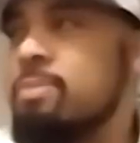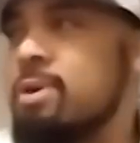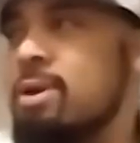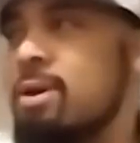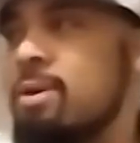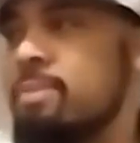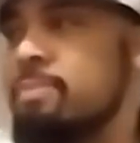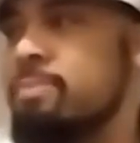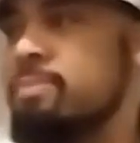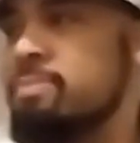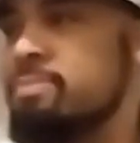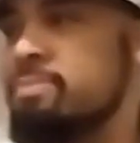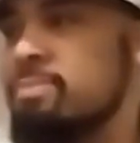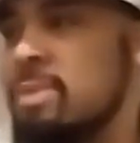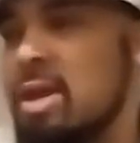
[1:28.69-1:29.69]
But um,
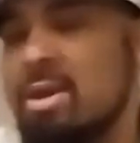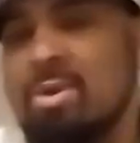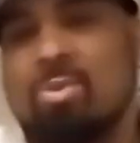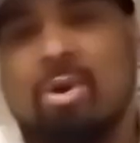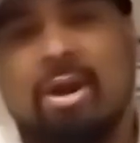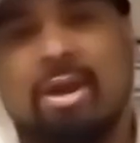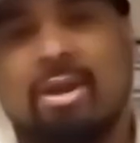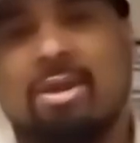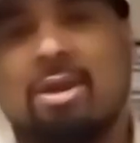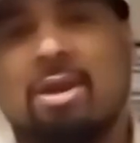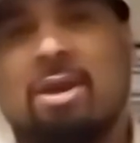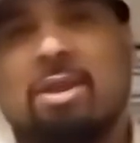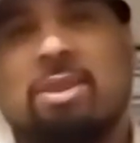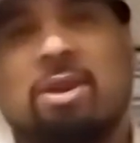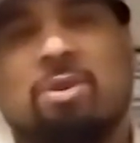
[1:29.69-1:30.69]
anyway,
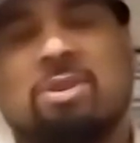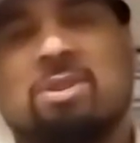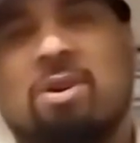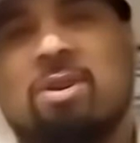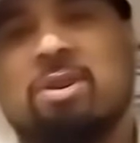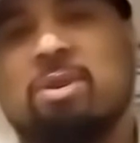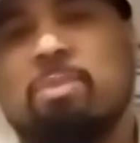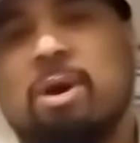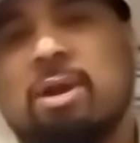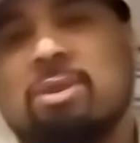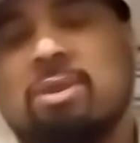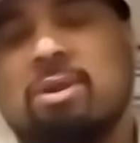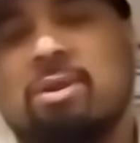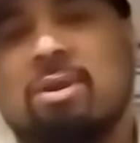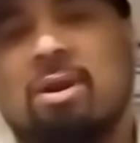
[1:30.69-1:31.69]
they were talking
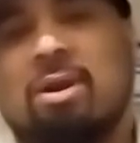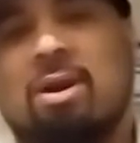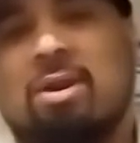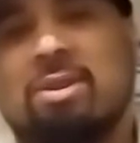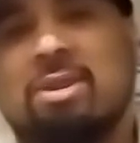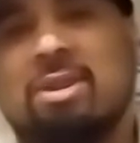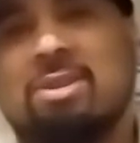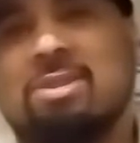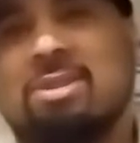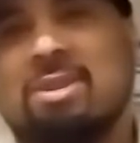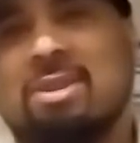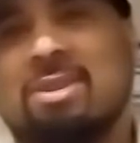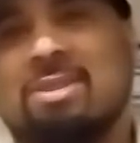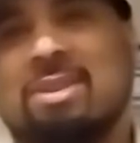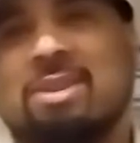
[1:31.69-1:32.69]
about their uh, auditioning.